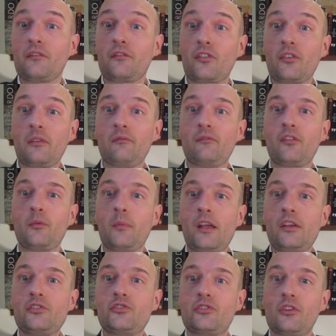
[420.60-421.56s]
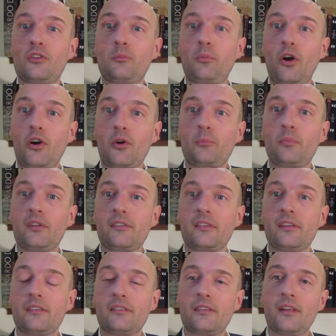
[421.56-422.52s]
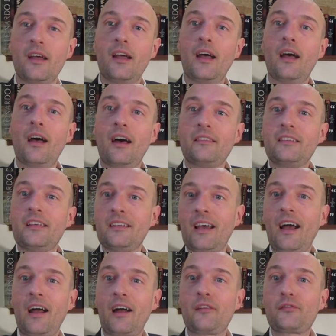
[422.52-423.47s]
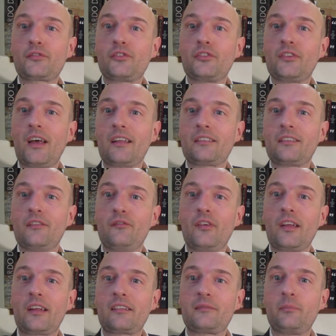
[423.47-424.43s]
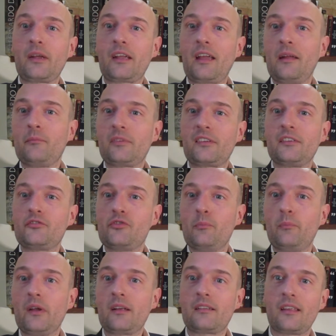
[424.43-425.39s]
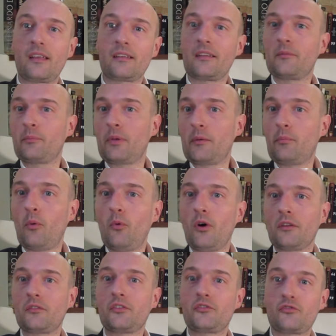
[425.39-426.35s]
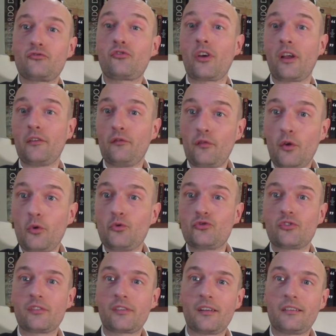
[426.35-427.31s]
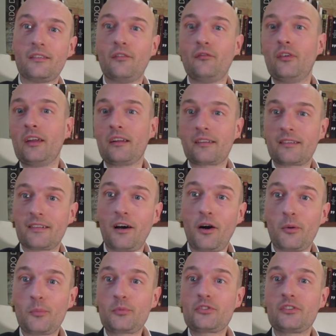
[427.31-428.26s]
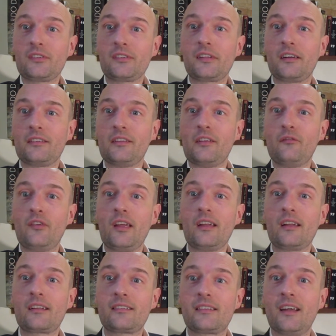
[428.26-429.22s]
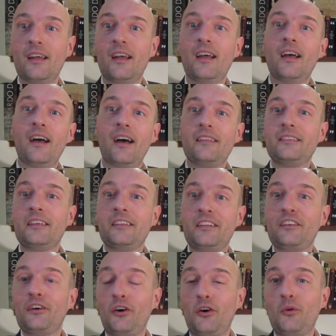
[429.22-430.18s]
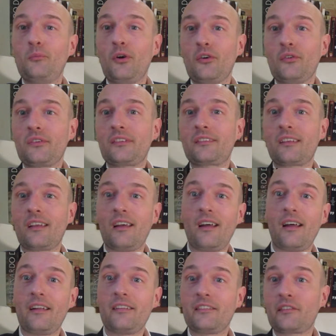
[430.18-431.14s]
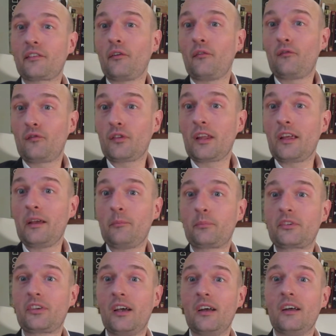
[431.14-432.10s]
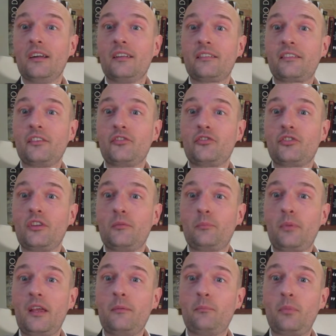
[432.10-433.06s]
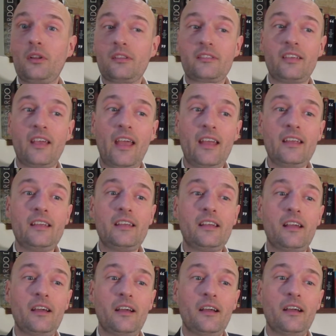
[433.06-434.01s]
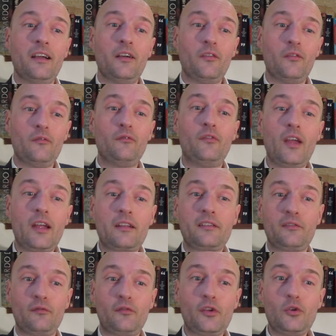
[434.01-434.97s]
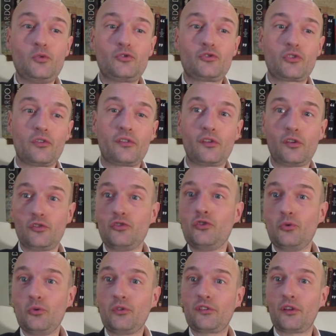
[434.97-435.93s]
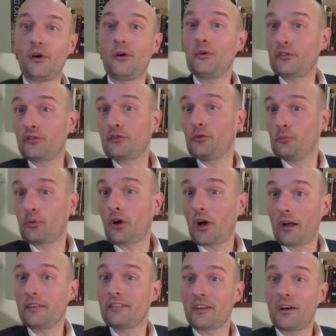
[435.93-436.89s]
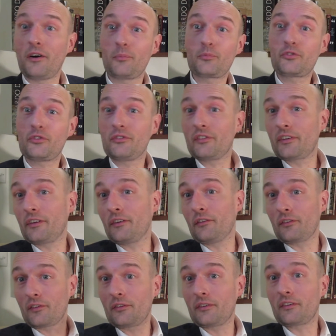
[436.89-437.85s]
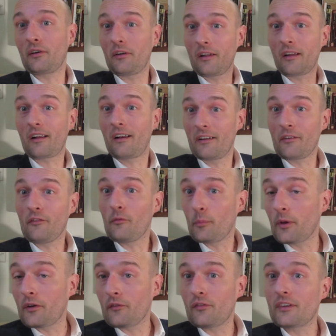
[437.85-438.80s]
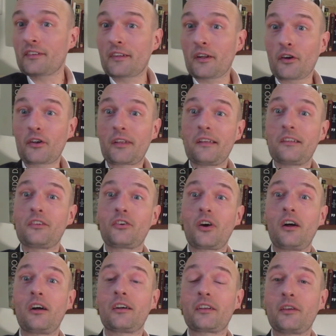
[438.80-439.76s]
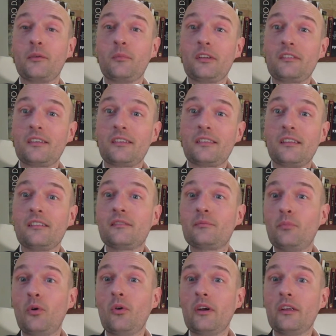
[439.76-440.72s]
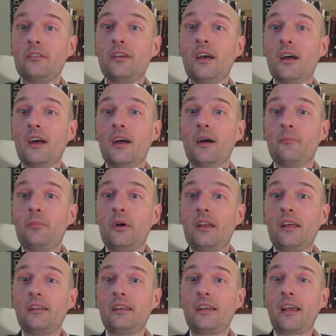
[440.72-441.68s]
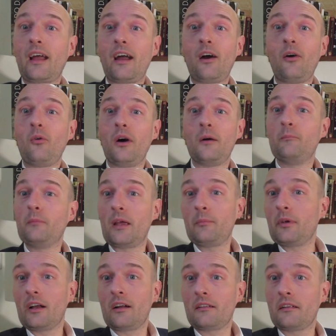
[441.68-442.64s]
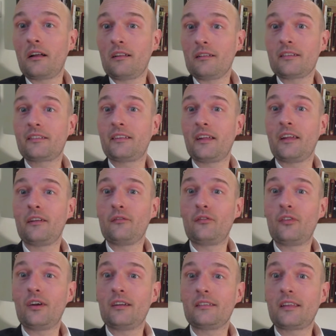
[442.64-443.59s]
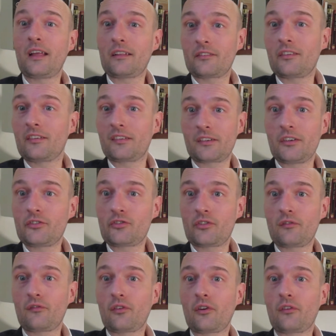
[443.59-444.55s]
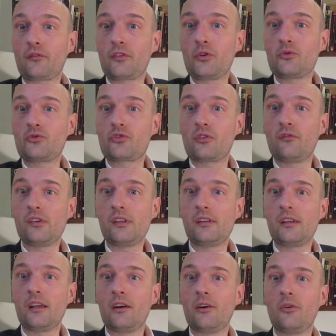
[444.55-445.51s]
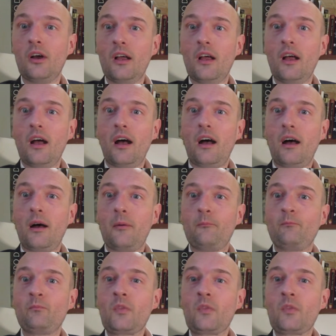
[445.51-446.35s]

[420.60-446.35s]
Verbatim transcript: for informational purposes. And then after that, the V I X became such a big thing that people wanted to trade futures on the V I X, options on the V I X. And then it almost has flipped such that people take V I X futures and use those to price options, you know, so it's a, a kind of a bit of a circular argument at this point. But anyhow, uh, maybe I'll, I'll save uh, that discussion for a future video. Um,